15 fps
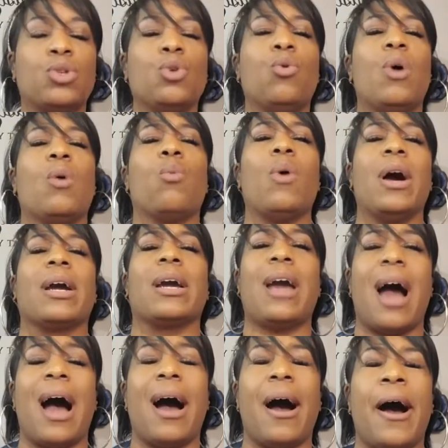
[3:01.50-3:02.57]
doing what
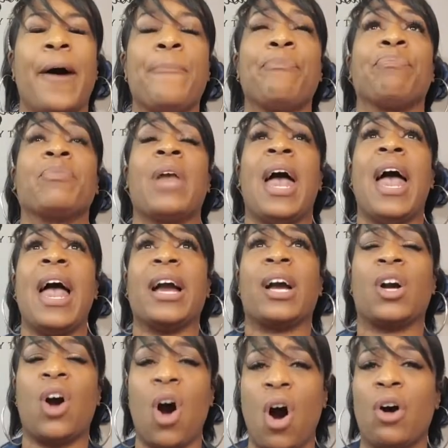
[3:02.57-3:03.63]
God had
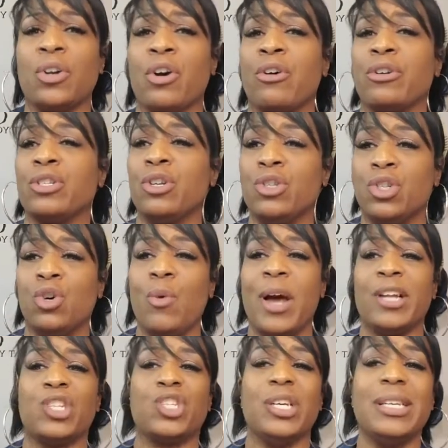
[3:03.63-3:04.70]
called her to do,
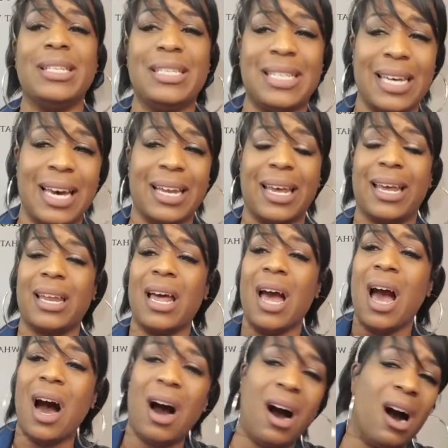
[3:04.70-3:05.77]
and she did it
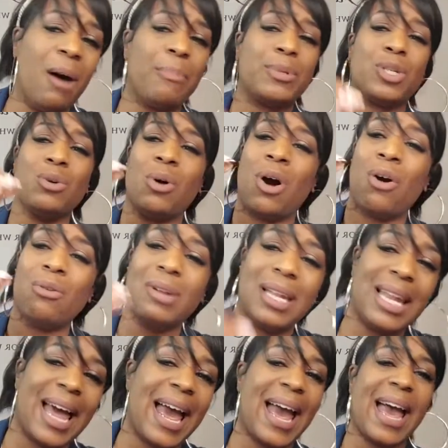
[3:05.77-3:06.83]
up to her
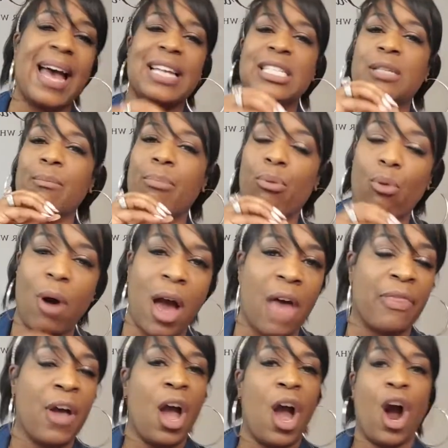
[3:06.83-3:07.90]
last
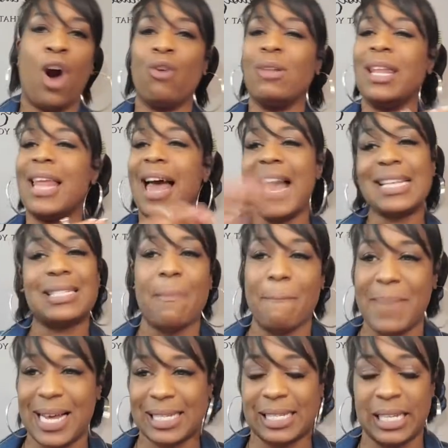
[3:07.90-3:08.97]
breath. Her last
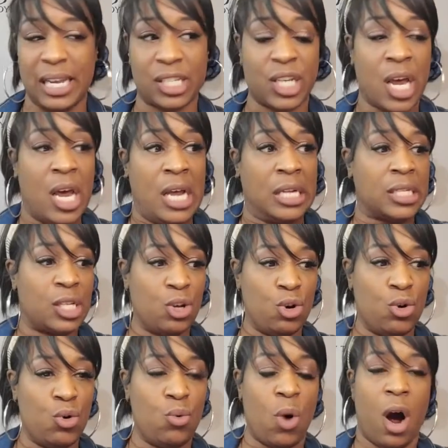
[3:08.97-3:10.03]
message
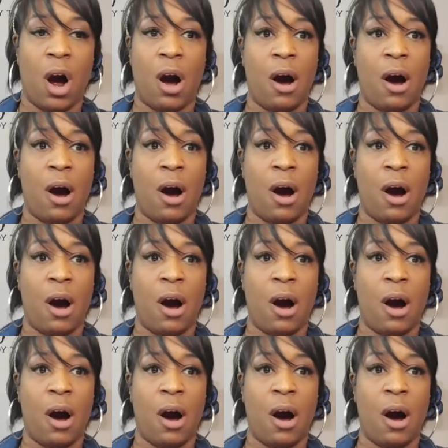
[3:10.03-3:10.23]
to